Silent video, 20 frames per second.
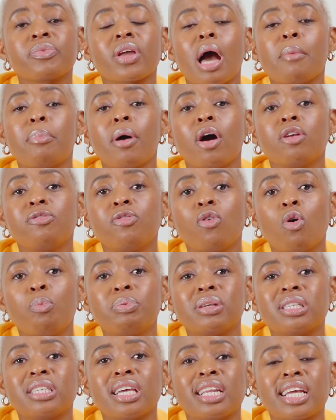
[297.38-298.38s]
About
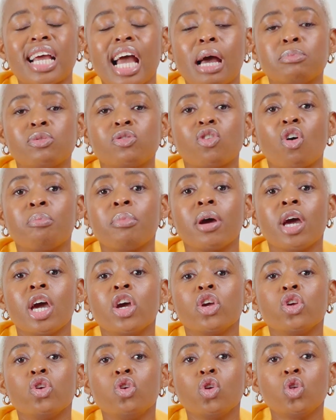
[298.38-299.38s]
4% comes from
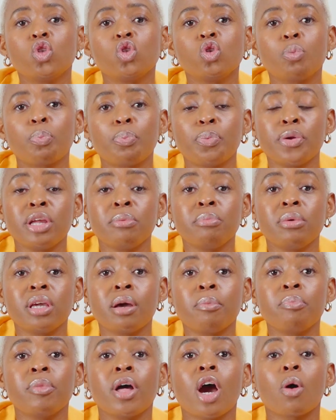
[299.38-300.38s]
YouTube
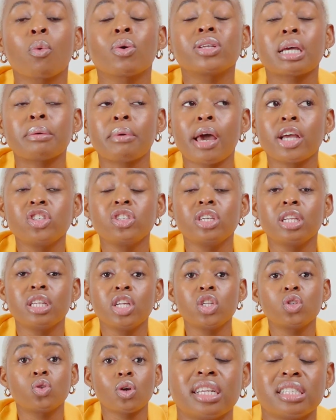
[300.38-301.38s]
Premium, which I actually
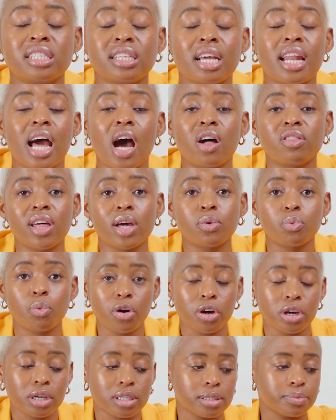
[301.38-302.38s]
need to understand how that
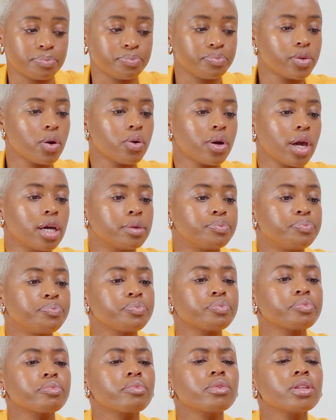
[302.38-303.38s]
works. Okay.
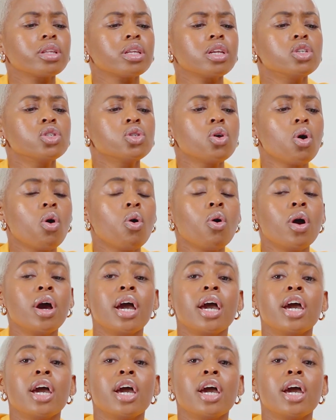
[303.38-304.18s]
So